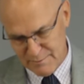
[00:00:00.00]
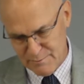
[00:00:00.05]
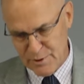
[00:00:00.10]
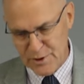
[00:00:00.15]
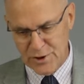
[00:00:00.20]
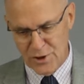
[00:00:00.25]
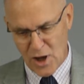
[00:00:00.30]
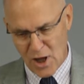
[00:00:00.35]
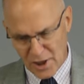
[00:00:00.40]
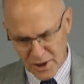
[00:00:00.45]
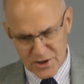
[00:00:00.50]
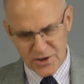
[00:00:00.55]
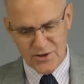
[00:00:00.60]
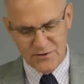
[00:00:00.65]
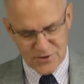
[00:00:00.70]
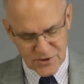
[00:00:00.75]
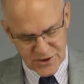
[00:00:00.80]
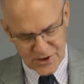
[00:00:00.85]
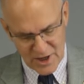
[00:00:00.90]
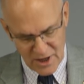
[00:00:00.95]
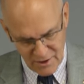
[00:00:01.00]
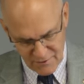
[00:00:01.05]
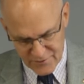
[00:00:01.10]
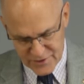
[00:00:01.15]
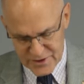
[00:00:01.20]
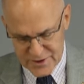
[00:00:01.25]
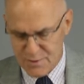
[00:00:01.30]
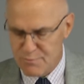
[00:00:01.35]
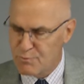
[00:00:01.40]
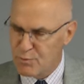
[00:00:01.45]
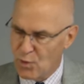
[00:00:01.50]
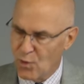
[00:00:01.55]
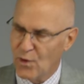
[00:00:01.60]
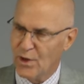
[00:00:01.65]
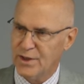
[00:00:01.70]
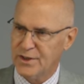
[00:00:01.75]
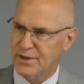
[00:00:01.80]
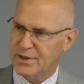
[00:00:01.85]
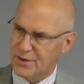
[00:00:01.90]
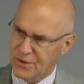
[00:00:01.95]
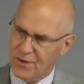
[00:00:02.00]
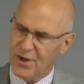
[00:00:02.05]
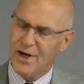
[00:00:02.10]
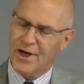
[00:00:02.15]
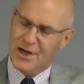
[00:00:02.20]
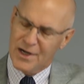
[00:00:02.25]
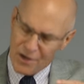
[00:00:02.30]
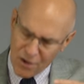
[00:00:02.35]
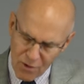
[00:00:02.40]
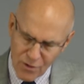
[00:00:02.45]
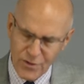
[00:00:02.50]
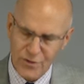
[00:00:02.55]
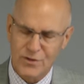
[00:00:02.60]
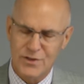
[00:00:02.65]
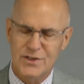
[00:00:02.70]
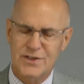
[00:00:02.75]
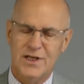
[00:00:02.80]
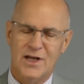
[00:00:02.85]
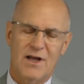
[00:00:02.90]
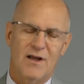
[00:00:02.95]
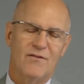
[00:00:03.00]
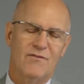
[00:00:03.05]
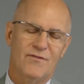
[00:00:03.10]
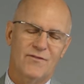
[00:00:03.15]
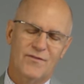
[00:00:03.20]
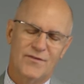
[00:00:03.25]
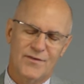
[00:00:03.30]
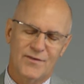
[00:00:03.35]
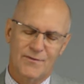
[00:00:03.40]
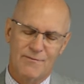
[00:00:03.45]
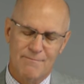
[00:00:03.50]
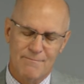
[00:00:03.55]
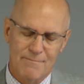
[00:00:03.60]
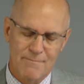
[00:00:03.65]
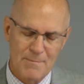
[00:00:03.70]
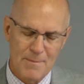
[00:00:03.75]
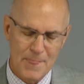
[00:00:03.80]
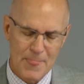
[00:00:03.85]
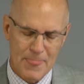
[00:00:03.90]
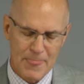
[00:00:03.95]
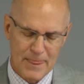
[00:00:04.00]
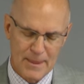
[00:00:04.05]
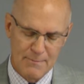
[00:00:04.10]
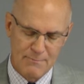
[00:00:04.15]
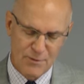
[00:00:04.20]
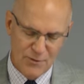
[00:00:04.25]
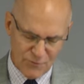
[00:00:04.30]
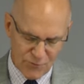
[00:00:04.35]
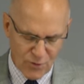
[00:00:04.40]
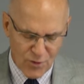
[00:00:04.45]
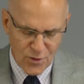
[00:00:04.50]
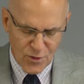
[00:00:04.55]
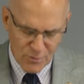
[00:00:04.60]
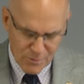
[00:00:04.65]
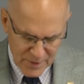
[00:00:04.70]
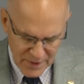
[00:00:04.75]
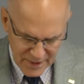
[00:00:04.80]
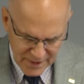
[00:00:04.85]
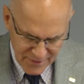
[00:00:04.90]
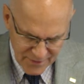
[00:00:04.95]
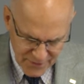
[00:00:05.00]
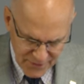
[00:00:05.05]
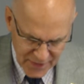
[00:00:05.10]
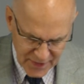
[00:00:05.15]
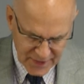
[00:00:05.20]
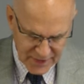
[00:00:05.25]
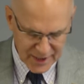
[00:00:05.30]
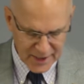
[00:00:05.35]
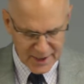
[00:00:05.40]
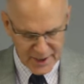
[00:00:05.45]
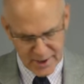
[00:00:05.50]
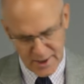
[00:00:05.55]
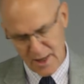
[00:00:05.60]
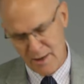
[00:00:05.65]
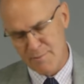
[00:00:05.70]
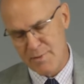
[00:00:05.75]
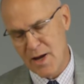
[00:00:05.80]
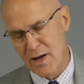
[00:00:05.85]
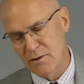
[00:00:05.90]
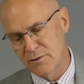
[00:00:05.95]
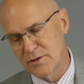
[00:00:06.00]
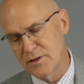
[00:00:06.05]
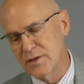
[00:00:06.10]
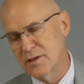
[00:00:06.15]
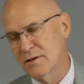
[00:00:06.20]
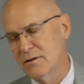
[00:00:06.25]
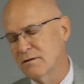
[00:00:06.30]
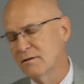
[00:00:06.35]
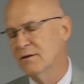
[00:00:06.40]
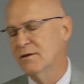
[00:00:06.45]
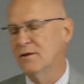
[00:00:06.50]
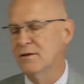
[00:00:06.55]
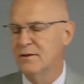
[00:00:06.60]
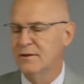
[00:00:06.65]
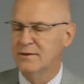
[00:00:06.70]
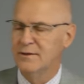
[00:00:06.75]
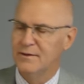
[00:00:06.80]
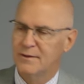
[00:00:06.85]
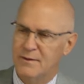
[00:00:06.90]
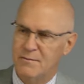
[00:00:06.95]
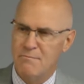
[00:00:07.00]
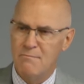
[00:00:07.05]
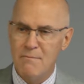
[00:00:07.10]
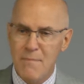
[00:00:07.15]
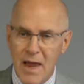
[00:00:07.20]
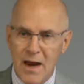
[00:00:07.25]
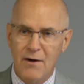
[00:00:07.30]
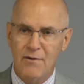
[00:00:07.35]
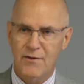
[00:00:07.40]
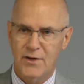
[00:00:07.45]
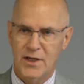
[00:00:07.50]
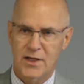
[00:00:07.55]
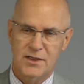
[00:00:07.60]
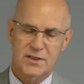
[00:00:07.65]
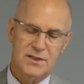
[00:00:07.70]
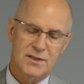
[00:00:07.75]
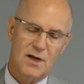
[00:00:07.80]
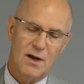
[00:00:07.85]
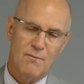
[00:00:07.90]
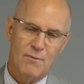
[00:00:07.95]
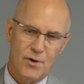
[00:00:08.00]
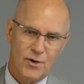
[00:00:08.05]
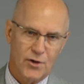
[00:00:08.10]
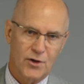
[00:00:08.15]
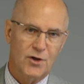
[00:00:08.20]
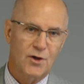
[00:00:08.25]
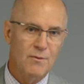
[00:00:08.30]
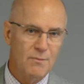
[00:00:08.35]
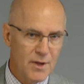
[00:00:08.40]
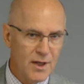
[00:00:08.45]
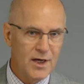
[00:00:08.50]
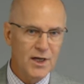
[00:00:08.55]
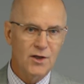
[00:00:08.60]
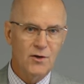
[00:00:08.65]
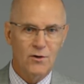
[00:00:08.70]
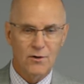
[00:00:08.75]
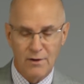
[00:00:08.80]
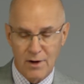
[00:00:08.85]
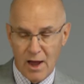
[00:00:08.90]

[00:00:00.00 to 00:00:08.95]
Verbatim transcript: But knowledge of self is important. You got to know yourself before you begin thinking about marrying someone or committing your